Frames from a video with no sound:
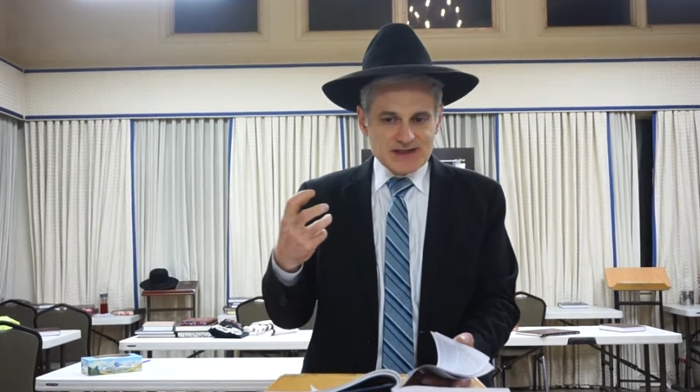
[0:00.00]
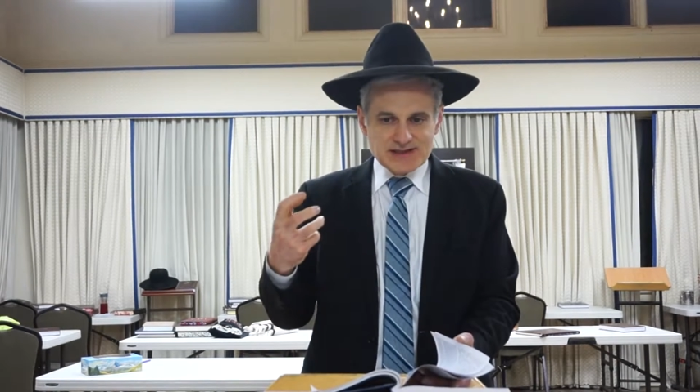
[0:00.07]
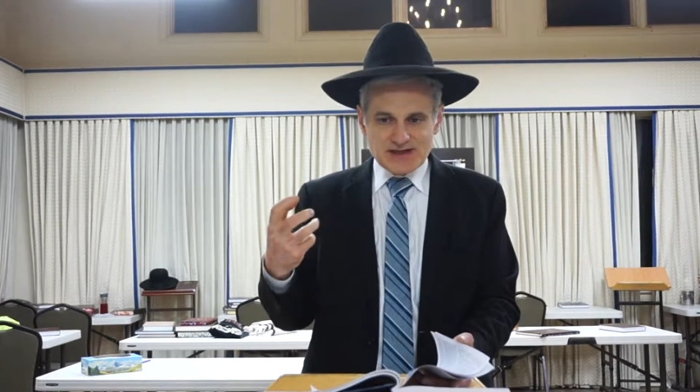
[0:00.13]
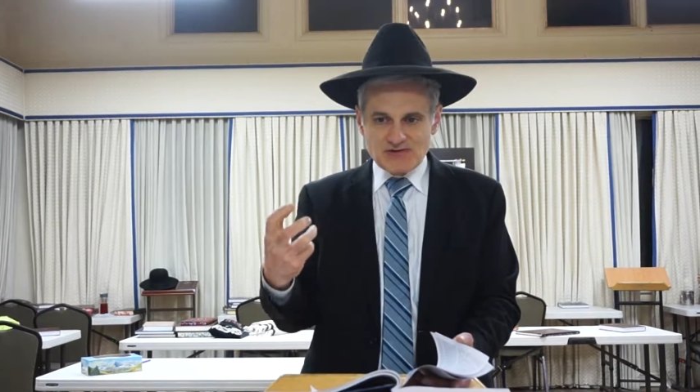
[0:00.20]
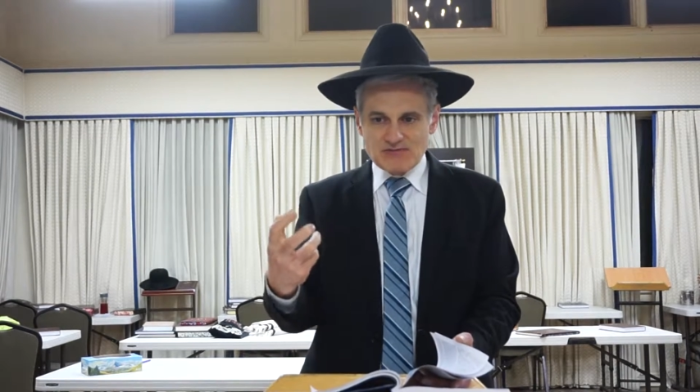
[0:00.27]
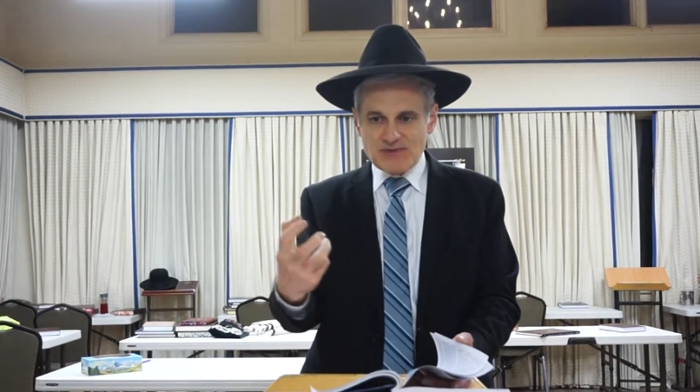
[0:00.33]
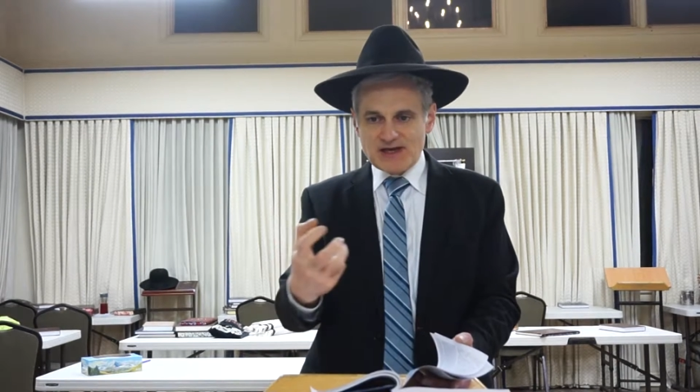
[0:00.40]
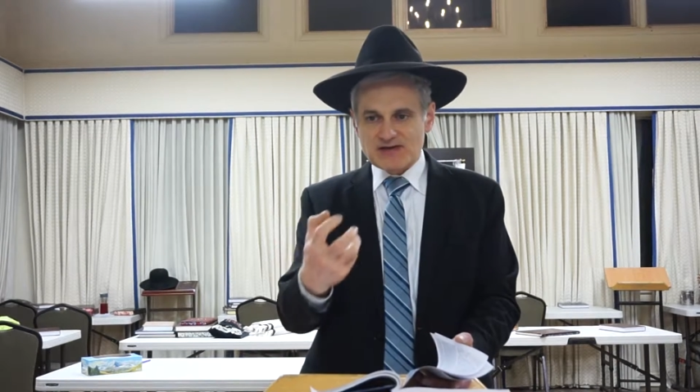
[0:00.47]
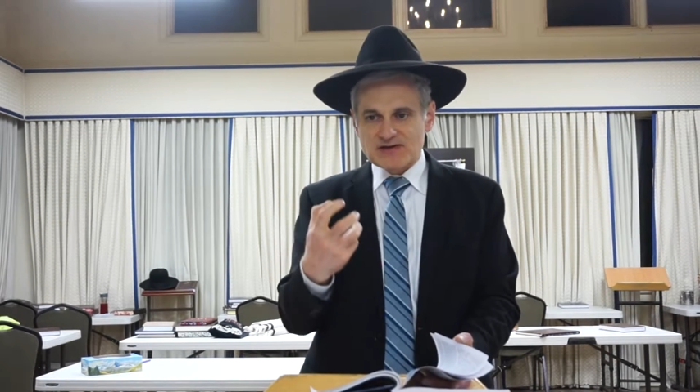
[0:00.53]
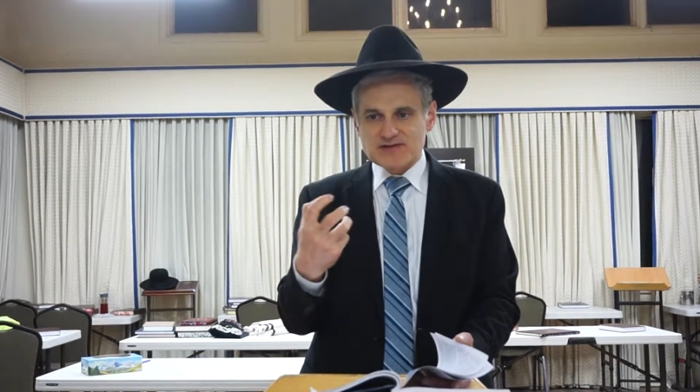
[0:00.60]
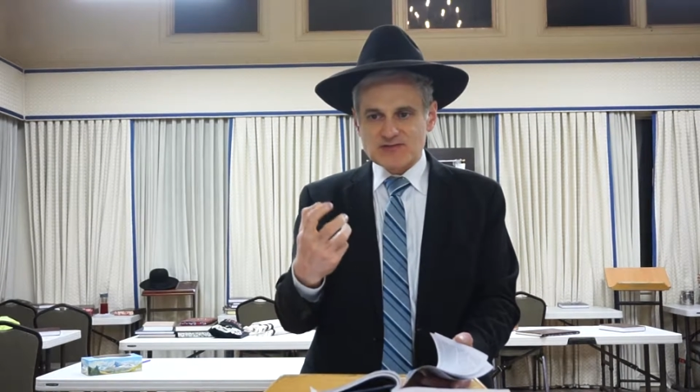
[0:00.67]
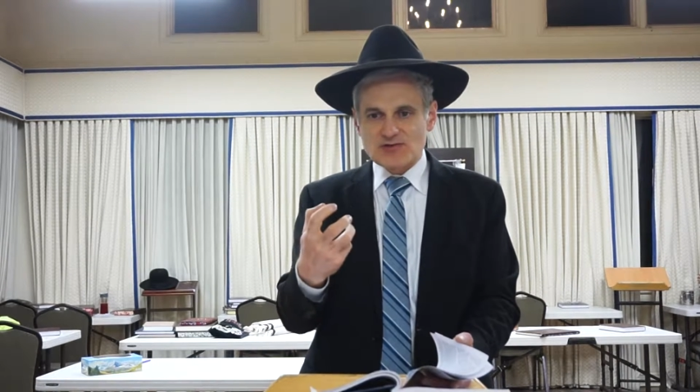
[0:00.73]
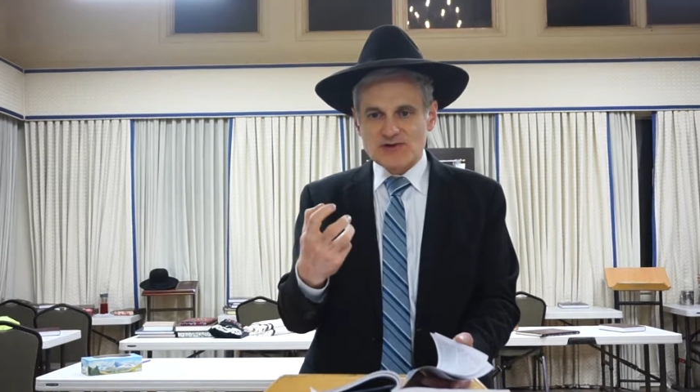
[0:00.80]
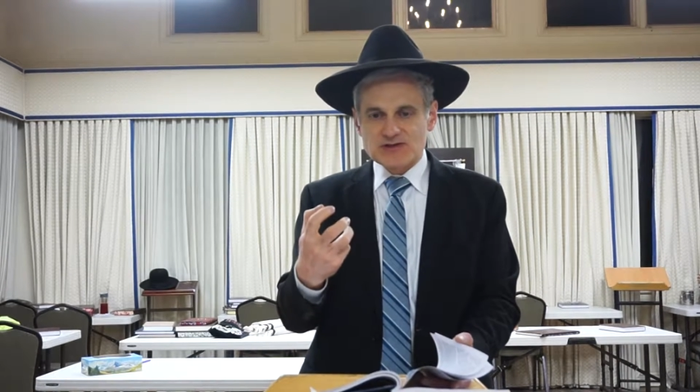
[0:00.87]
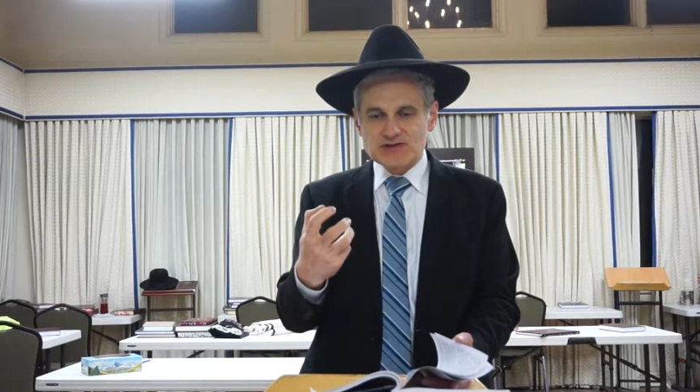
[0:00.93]
that will make us
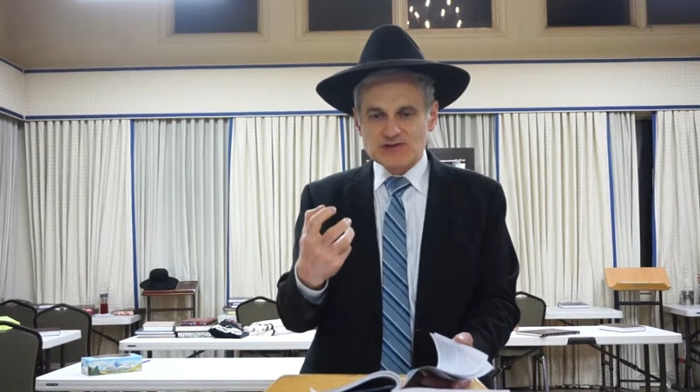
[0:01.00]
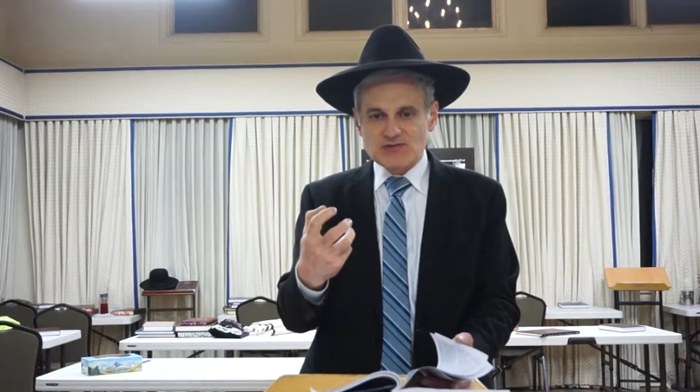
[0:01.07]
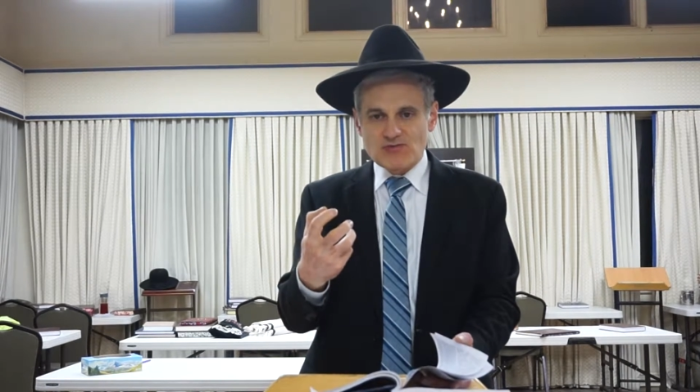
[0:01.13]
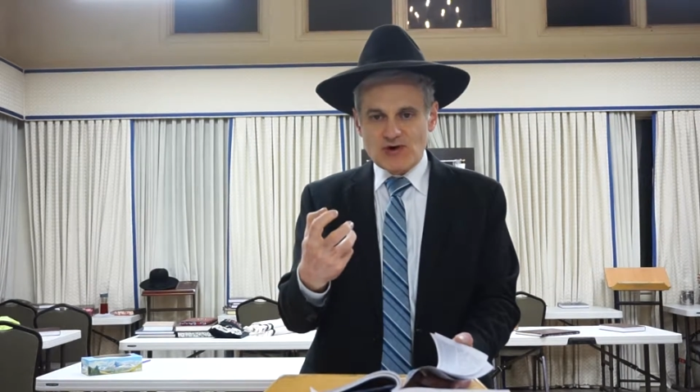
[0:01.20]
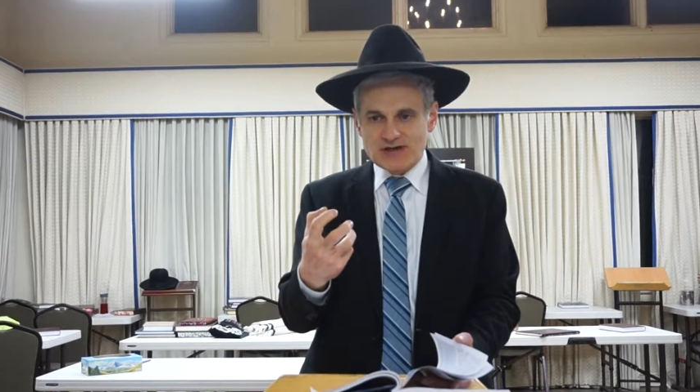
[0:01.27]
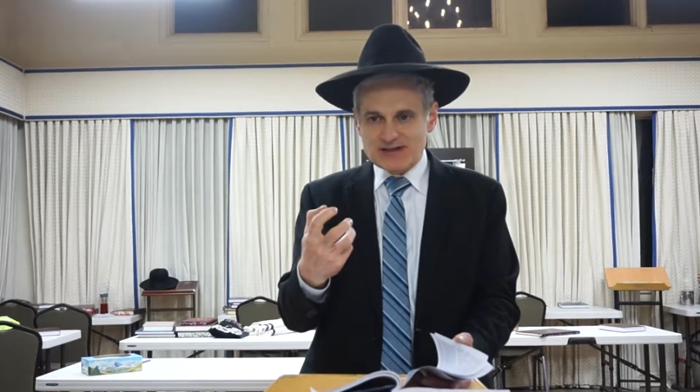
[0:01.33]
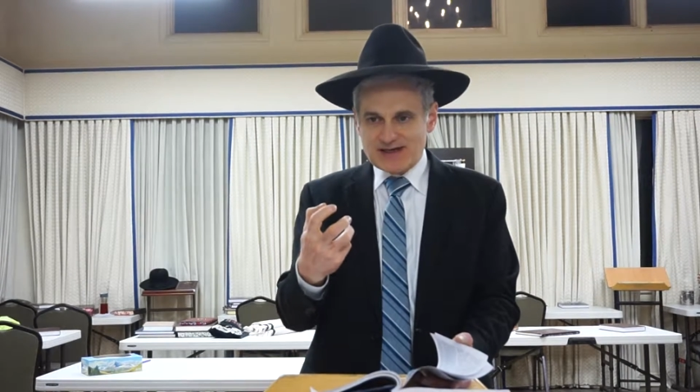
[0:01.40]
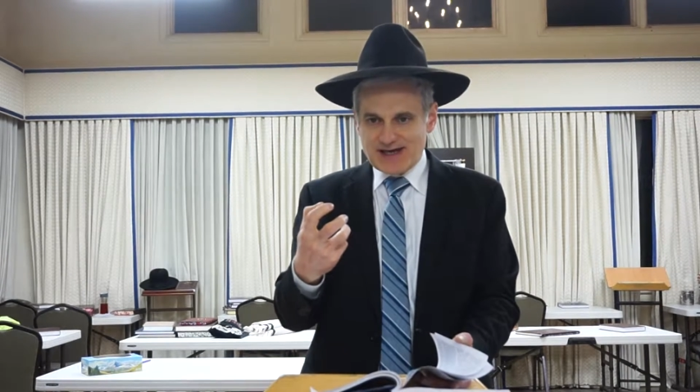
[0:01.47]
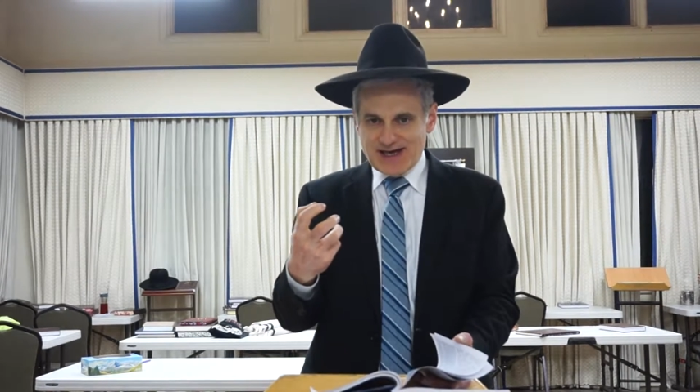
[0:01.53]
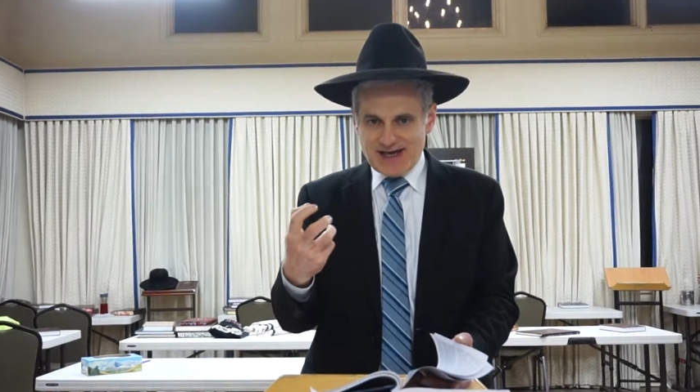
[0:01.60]
all into one,